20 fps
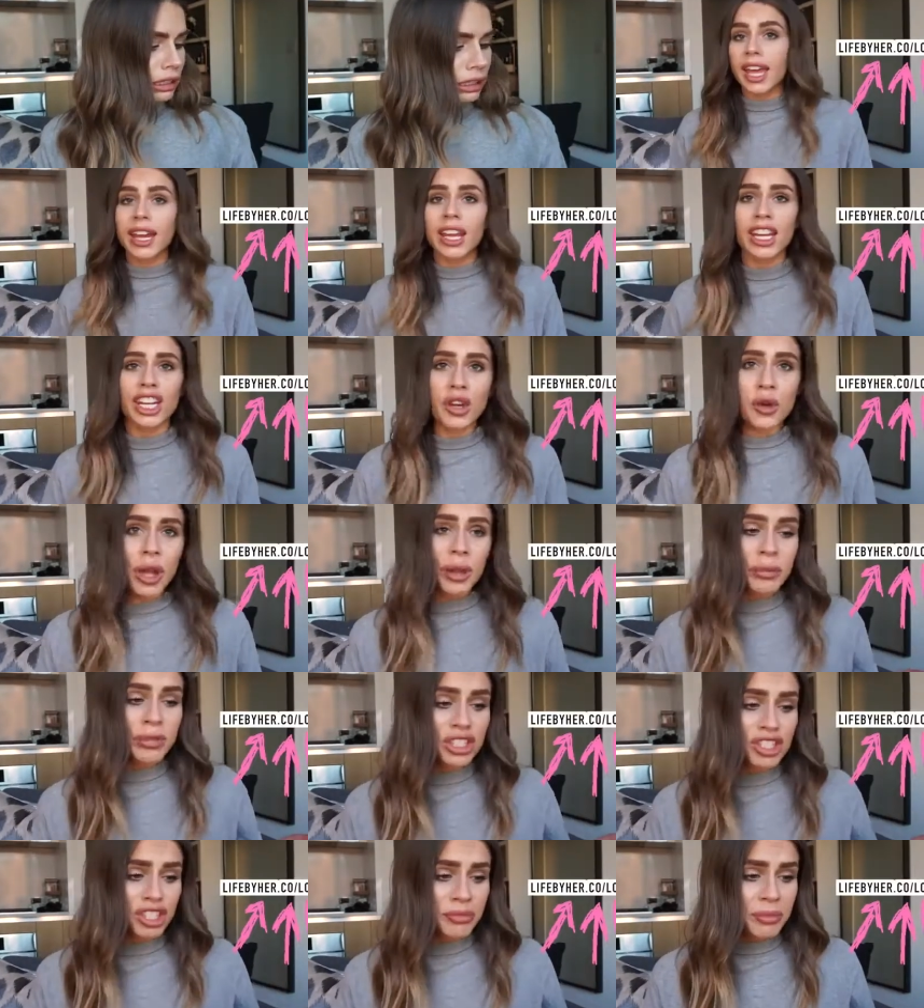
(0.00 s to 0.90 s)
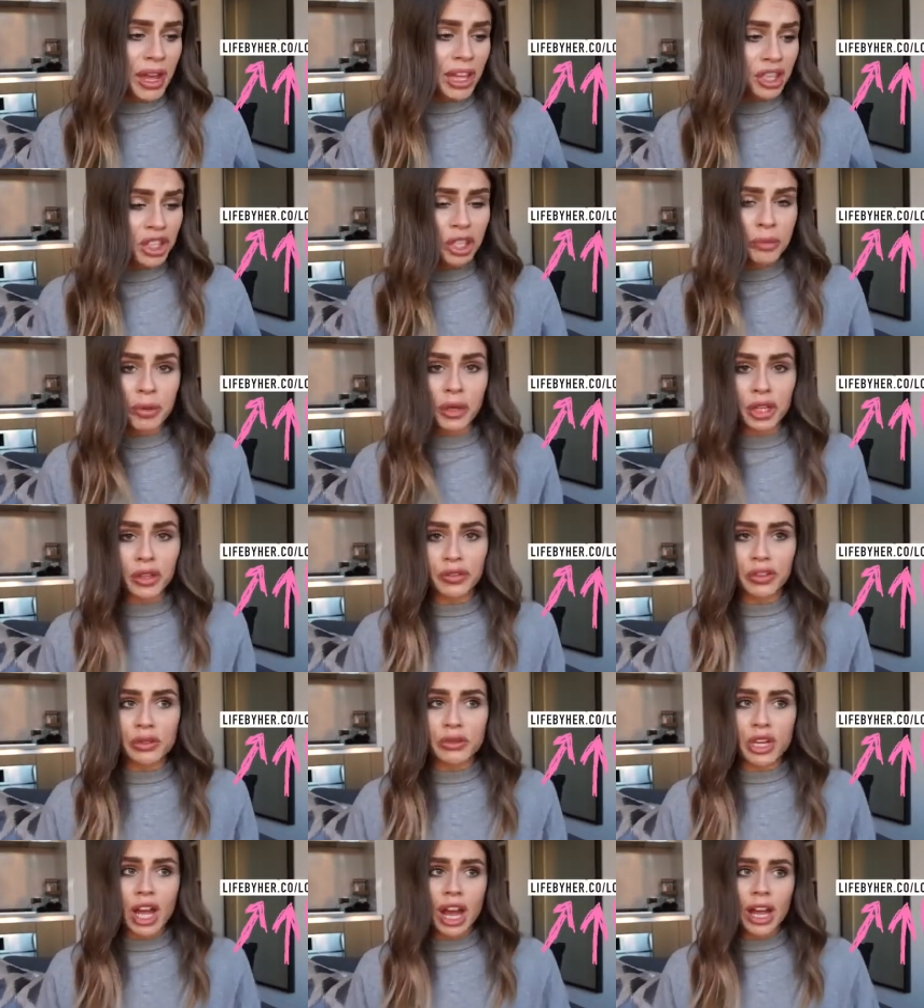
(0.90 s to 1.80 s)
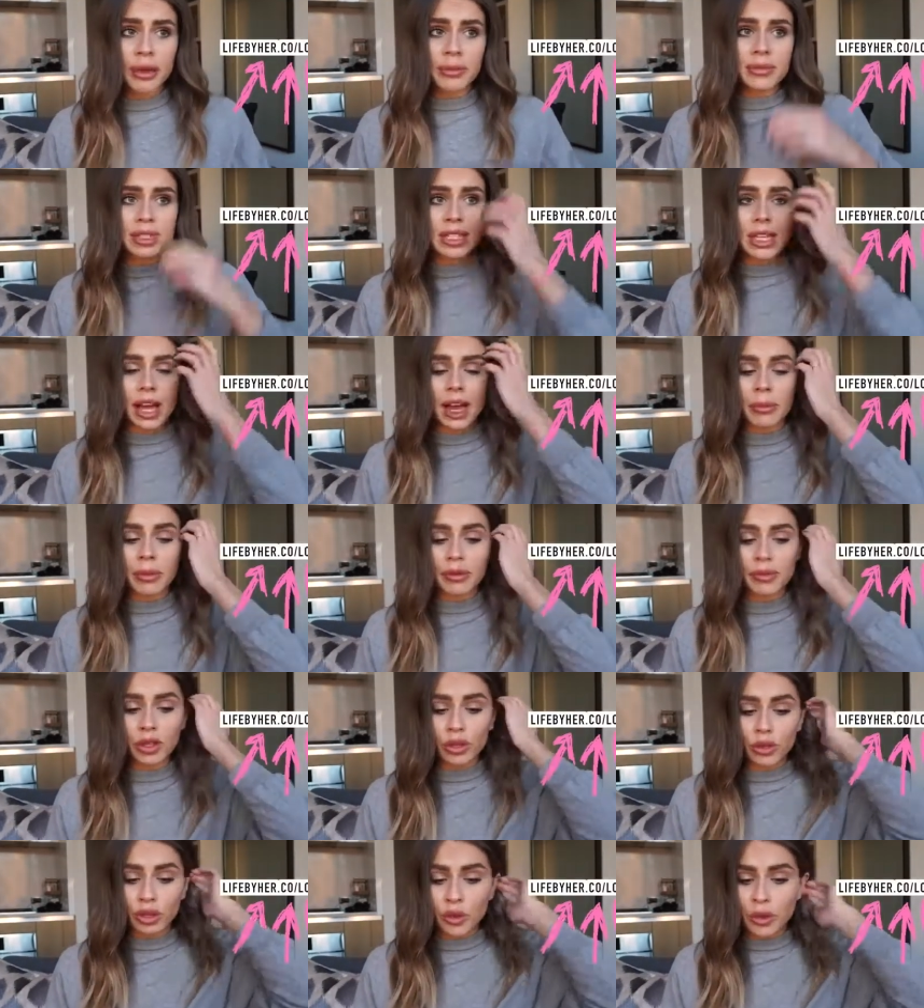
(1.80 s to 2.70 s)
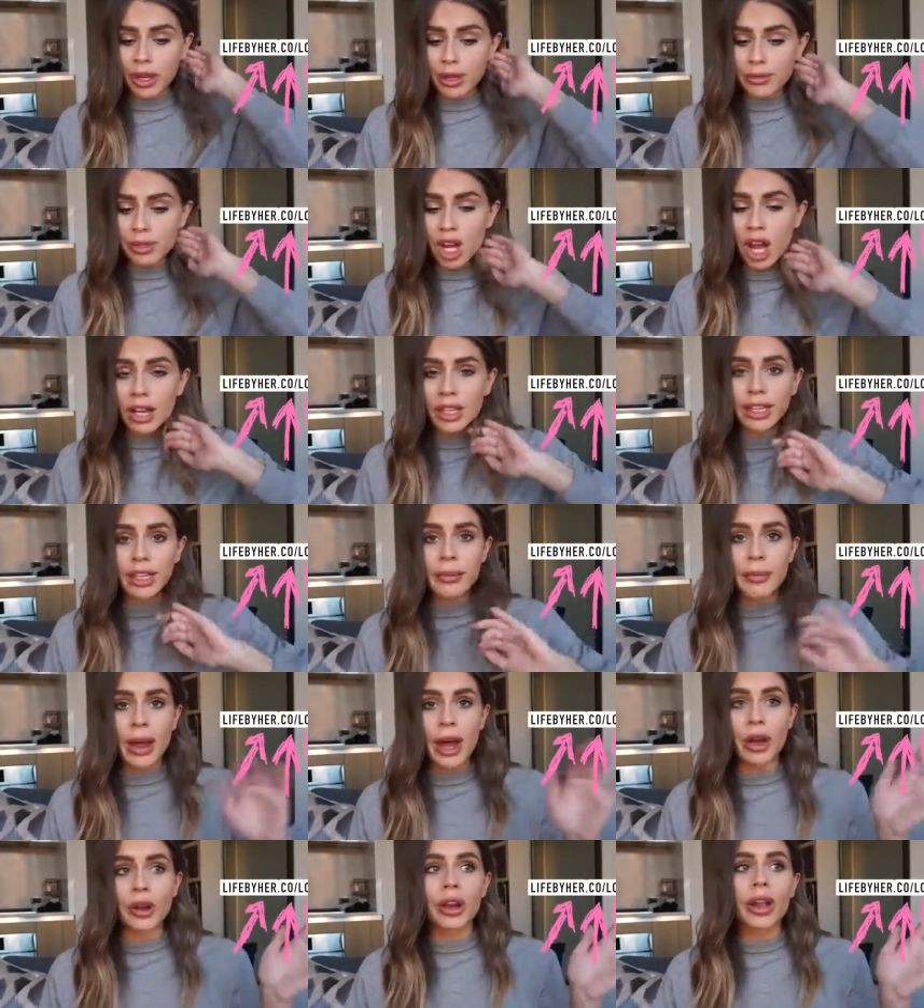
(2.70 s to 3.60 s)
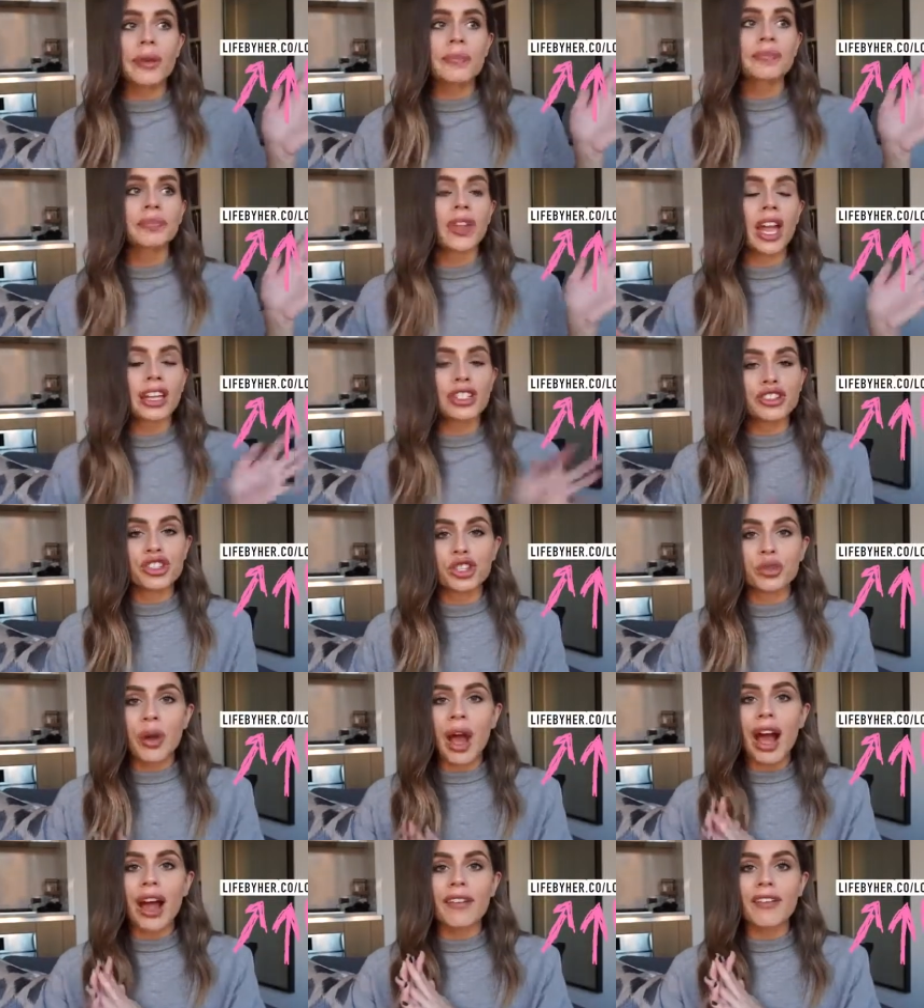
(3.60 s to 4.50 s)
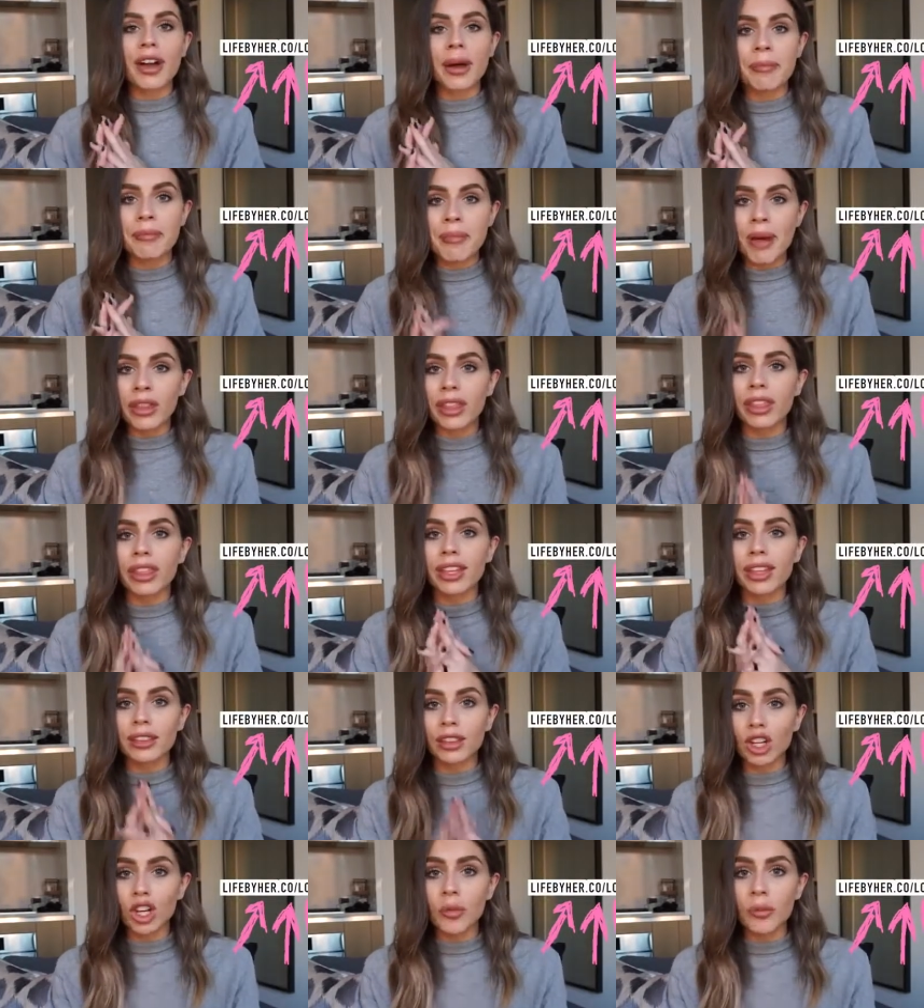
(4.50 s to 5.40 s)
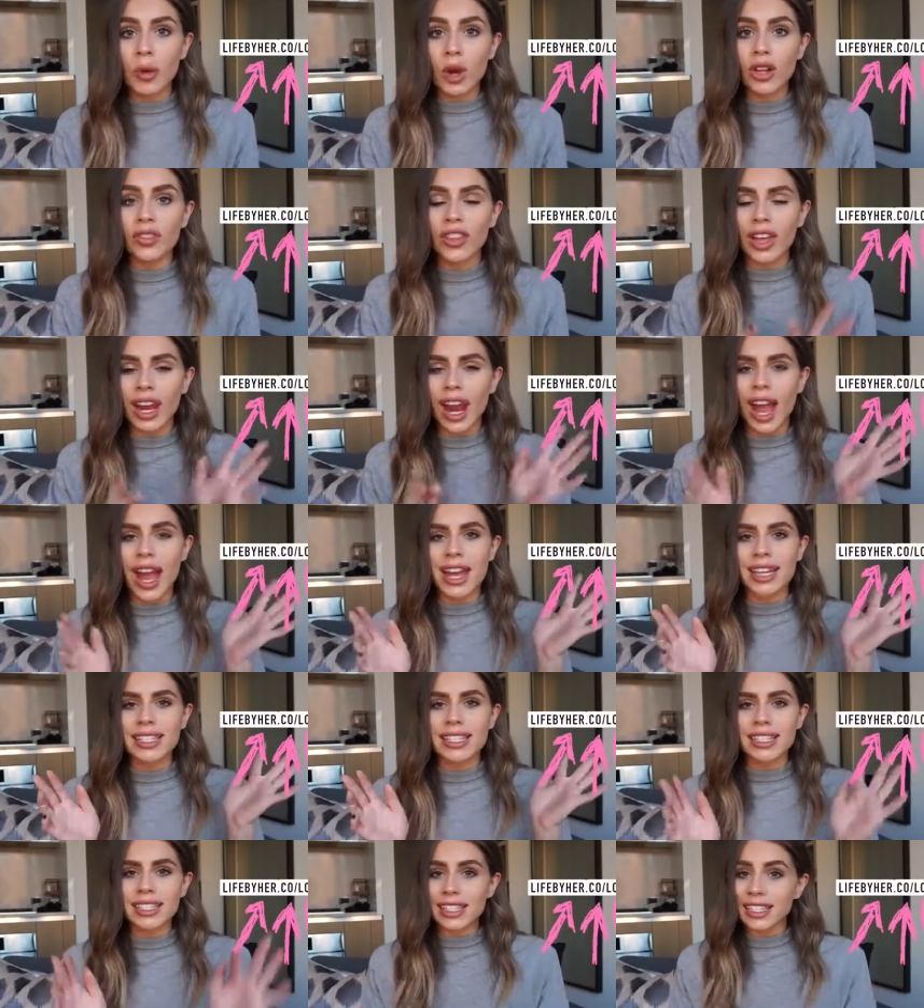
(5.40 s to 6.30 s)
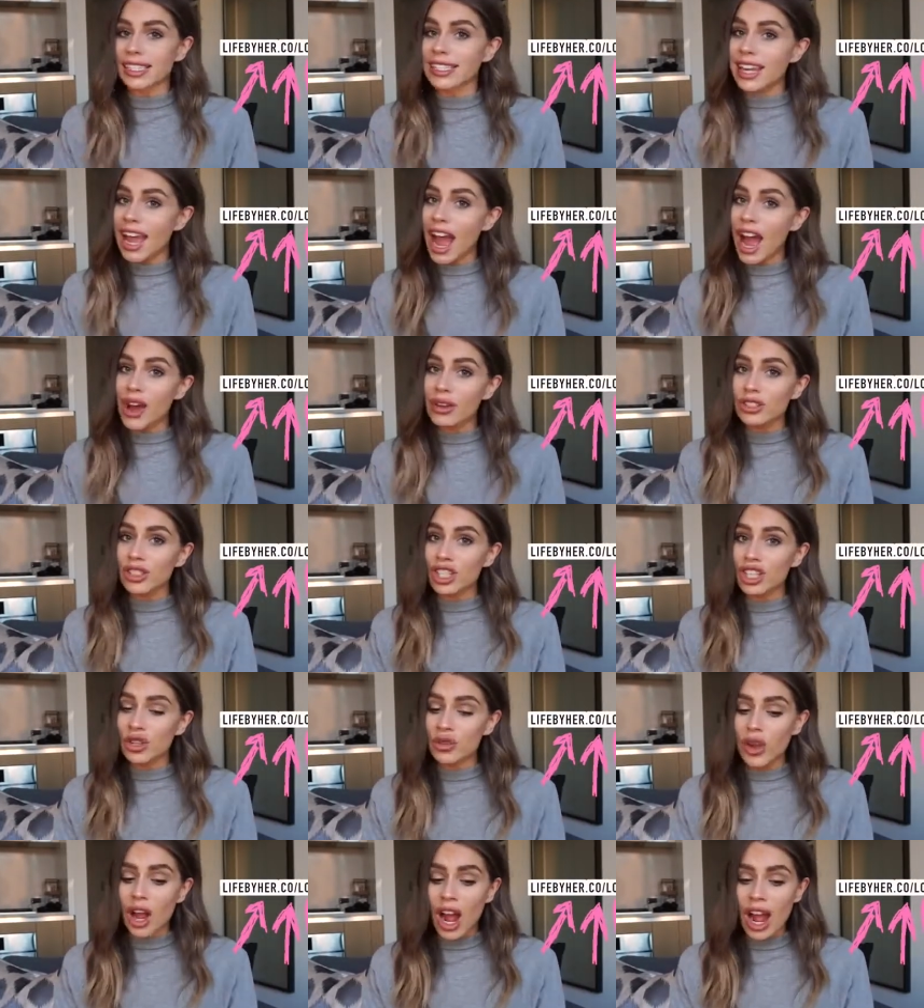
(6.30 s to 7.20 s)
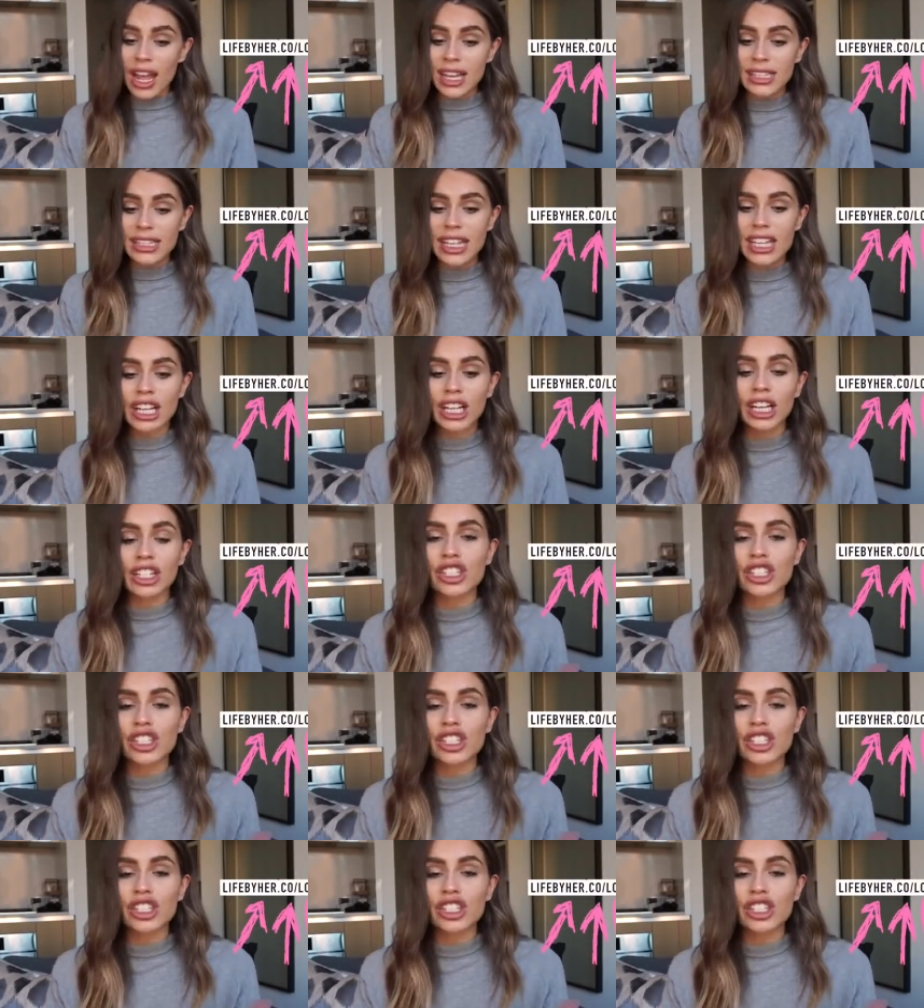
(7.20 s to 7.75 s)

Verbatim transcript: And I know I mentioned my lookbook a few times. Um, if you don't know what I'm talking about, I do have a monthly lookbook that I send out to you guys.